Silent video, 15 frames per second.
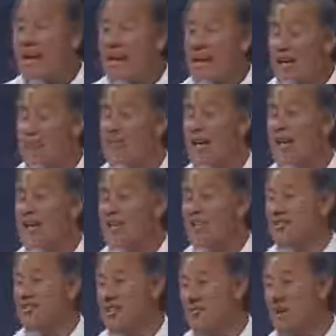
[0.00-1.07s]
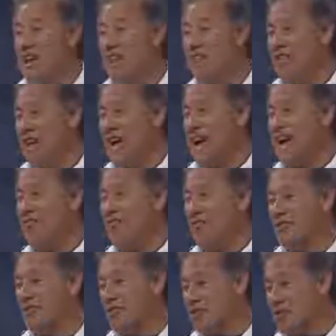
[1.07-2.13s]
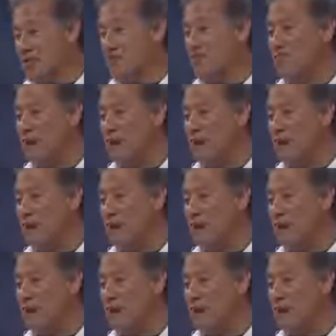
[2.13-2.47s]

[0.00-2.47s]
In my country, we have an average of 2